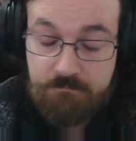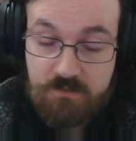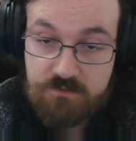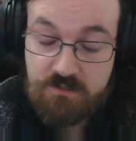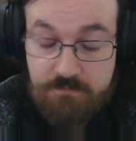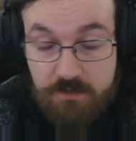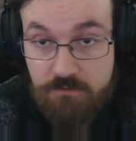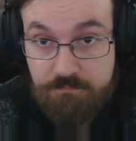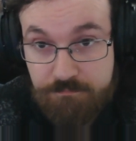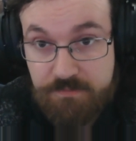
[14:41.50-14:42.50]
there's
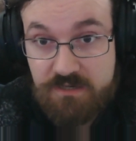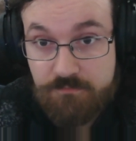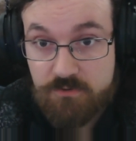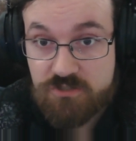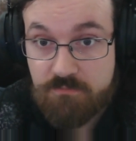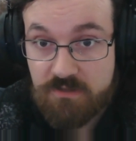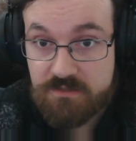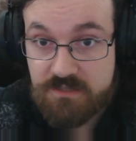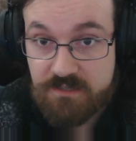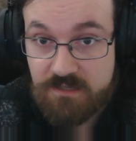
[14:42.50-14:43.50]
another bit of
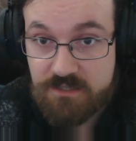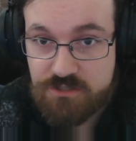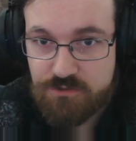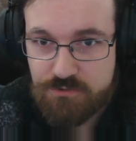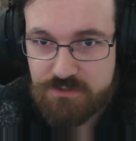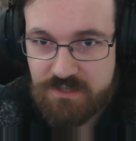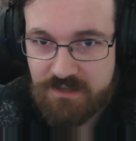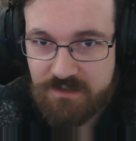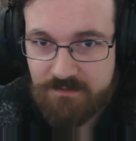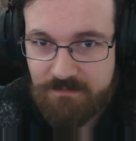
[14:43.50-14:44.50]
usability issues
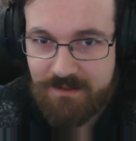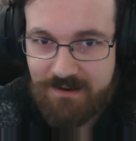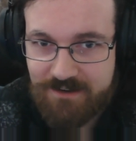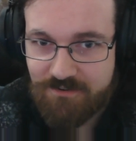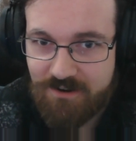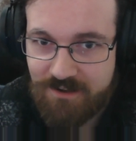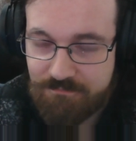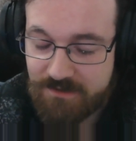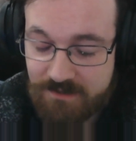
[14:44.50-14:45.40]
later on, but